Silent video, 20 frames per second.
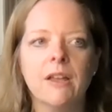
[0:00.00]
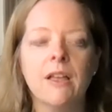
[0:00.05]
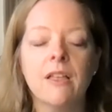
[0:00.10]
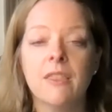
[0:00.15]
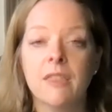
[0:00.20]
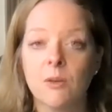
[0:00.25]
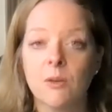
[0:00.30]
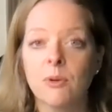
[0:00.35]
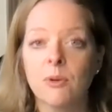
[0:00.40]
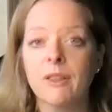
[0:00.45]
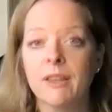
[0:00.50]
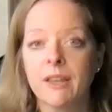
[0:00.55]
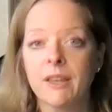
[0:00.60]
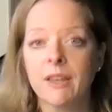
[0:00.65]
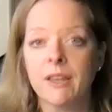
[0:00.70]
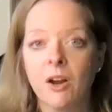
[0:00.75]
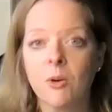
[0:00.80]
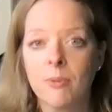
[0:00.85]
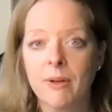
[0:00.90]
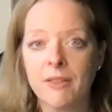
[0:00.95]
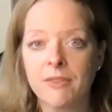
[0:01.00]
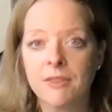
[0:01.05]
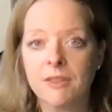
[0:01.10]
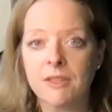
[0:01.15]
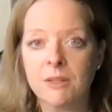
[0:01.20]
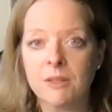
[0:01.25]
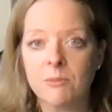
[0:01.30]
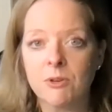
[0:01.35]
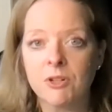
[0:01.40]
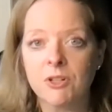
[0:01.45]
they really care about
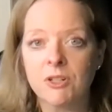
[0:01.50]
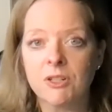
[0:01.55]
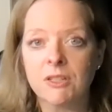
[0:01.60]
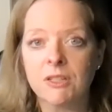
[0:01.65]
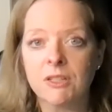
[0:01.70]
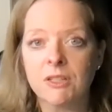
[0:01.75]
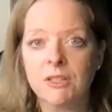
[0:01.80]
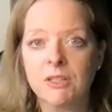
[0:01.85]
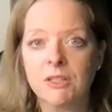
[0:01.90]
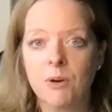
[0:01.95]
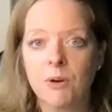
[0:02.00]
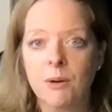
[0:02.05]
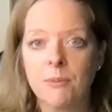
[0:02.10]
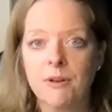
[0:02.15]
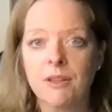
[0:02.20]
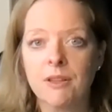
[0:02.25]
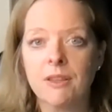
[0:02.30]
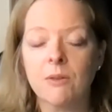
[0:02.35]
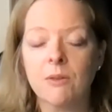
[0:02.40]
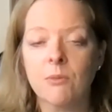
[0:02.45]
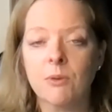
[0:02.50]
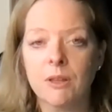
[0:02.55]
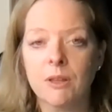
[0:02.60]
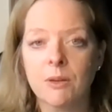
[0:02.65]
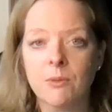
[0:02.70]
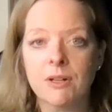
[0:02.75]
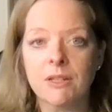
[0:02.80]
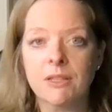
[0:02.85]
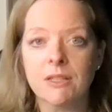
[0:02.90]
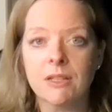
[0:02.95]
this emergency department and they really
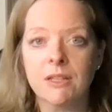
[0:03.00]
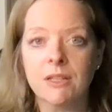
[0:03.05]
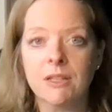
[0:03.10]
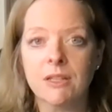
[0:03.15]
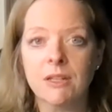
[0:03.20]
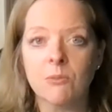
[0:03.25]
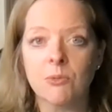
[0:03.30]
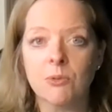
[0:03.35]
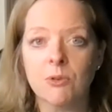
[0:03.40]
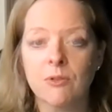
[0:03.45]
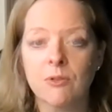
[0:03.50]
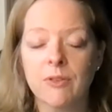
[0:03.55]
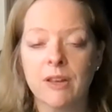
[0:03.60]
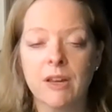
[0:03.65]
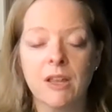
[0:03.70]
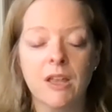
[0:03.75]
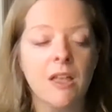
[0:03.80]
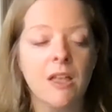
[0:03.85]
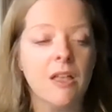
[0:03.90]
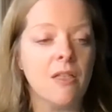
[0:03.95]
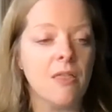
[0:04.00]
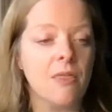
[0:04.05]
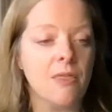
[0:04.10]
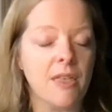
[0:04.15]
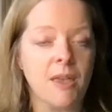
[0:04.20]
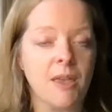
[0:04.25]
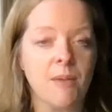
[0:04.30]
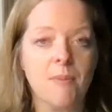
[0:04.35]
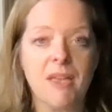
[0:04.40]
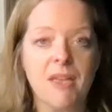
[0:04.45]
want to see it improve. And
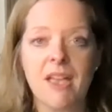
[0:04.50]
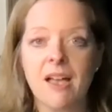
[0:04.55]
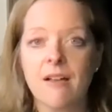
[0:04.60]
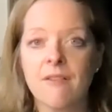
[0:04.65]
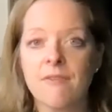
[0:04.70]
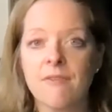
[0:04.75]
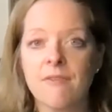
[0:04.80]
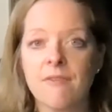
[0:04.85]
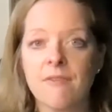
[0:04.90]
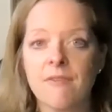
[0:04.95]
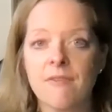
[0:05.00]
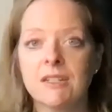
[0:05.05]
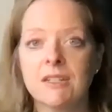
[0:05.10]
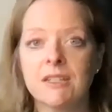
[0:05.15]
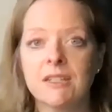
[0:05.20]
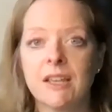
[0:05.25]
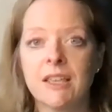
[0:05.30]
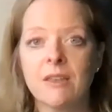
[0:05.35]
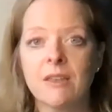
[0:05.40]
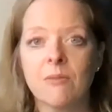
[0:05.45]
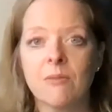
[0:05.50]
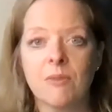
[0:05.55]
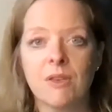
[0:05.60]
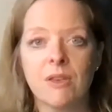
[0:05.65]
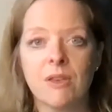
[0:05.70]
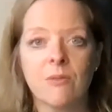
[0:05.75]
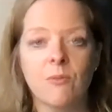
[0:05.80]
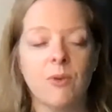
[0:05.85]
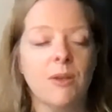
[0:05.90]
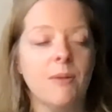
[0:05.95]
they may have things to say that
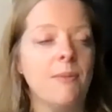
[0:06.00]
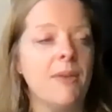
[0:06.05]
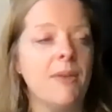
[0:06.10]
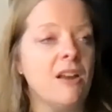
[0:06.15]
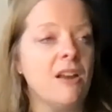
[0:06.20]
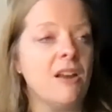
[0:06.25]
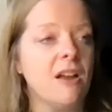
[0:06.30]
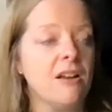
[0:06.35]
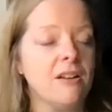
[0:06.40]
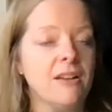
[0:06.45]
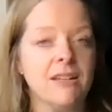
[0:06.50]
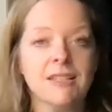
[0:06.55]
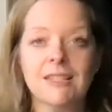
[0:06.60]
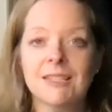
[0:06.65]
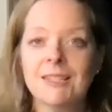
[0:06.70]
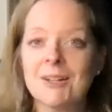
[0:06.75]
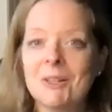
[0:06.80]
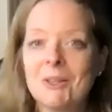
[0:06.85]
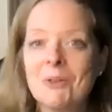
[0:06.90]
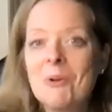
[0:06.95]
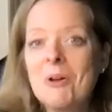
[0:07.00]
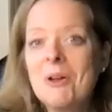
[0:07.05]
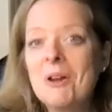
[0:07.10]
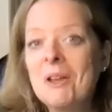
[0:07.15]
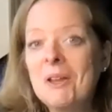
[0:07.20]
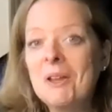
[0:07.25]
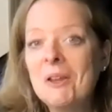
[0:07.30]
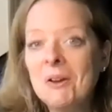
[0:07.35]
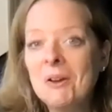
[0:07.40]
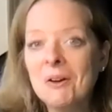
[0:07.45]
we may not necessarily want to
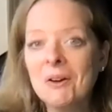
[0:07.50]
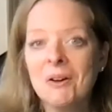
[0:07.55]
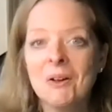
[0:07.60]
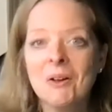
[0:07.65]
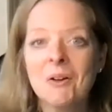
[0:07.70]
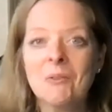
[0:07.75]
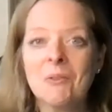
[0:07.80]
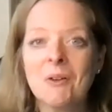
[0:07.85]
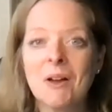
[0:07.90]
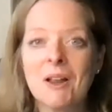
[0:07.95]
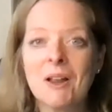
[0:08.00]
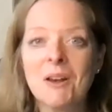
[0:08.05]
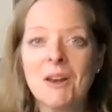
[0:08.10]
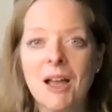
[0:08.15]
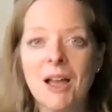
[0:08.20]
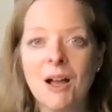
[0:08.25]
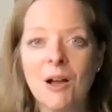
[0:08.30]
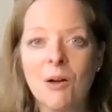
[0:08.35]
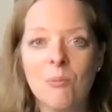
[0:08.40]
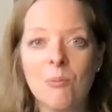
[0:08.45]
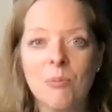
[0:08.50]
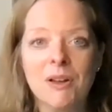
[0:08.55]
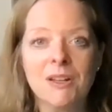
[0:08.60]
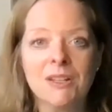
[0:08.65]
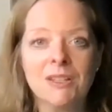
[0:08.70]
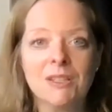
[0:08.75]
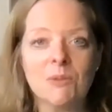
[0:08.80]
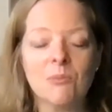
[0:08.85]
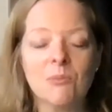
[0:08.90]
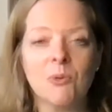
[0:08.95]
hear right now, but it's
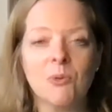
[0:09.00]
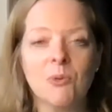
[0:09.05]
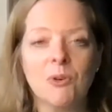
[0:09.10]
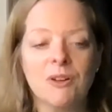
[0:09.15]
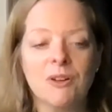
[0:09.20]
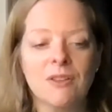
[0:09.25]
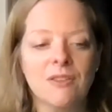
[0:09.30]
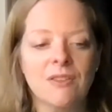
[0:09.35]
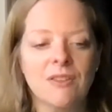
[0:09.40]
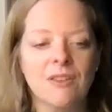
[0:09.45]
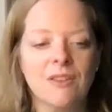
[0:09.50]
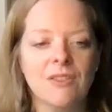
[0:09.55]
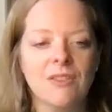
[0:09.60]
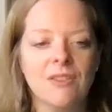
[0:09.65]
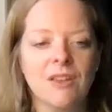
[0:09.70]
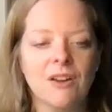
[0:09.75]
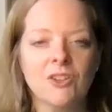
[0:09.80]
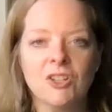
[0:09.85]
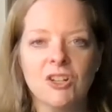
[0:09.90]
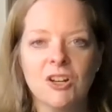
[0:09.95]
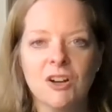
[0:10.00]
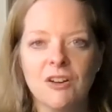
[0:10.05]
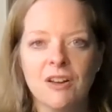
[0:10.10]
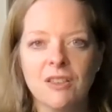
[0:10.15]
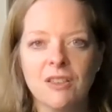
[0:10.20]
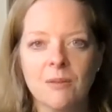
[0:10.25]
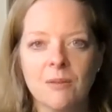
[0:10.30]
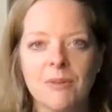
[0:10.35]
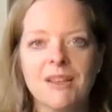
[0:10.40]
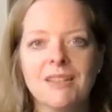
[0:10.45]
important that they're
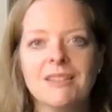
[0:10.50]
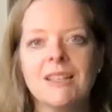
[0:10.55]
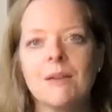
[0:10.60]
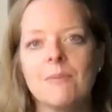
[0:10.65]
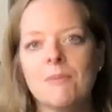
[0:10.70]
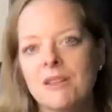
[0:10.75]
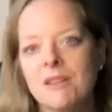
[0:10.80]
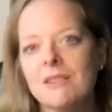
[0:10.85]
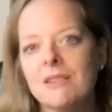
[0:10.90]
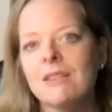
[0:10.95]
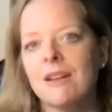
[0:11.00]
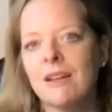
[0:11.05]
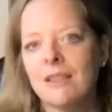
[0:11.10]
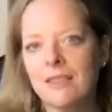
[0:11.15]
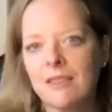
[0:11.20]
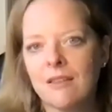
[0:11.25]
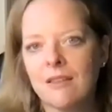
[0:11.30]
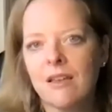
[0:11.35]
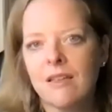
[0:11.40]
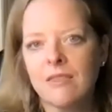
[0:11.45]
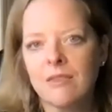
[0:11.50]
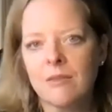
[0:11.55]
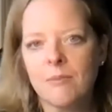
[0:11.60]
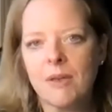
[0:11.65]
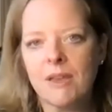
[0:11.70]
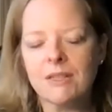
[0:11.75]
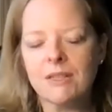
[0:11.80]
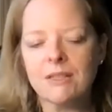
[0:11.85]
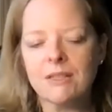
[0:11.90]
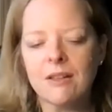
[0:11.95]
sharing them, because that means that at the
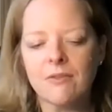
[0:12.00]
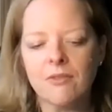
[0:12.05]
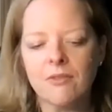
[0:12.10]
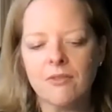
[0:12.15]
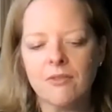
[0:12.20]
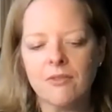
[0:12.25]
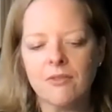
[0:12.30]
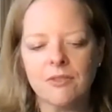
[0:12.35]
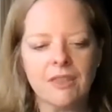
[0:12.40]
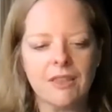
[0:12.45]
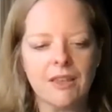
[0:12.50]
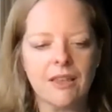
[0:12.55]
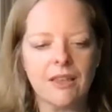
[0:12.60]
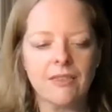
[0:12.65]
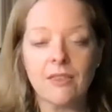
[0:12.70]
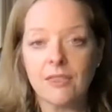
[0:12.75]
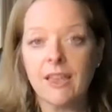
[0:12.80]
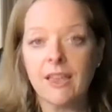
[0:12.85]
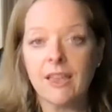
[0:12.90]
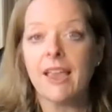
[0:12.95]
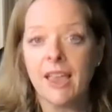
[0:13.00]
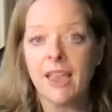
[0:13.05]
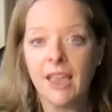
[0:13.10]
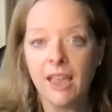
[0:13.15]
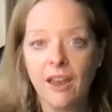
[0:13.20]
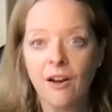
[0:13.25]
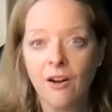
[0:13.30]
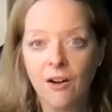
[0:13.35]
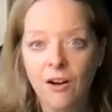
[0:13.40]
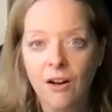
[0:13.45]
base level that they
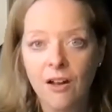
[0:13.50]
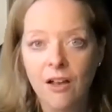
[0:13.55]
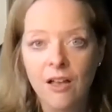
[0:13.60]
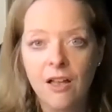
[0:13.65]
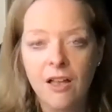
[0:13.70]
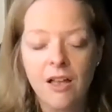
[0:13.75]
care.